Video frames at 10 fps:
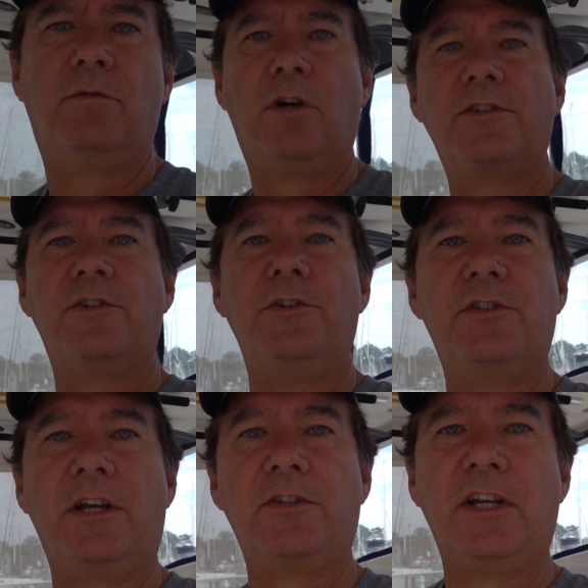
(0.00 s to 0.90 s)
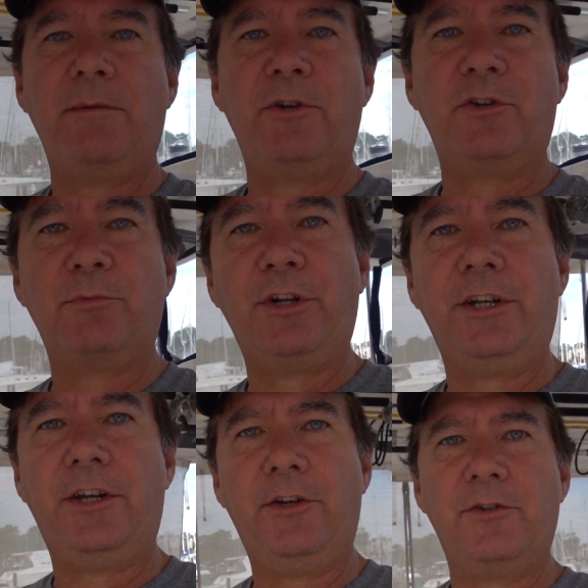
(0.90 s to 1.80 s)
We're also using our time here in the
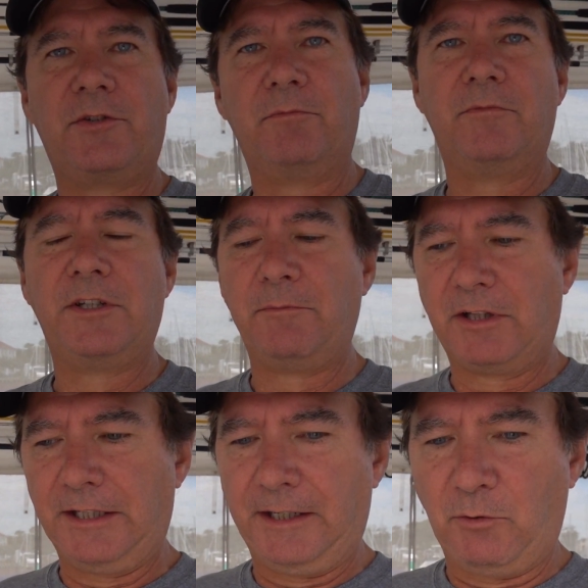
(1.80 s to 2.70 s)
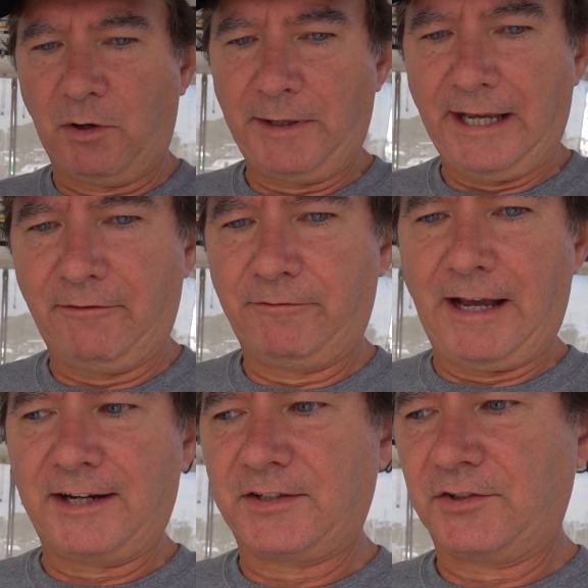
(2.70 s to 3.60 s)
marina to do some deep cleaning while we have
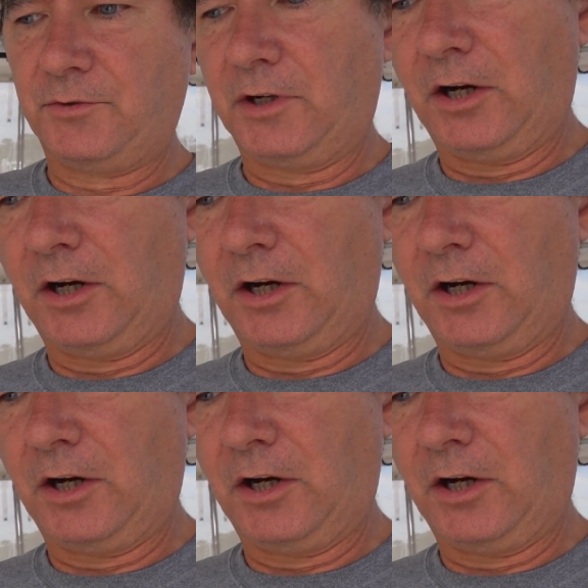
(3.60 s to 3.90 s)
access to a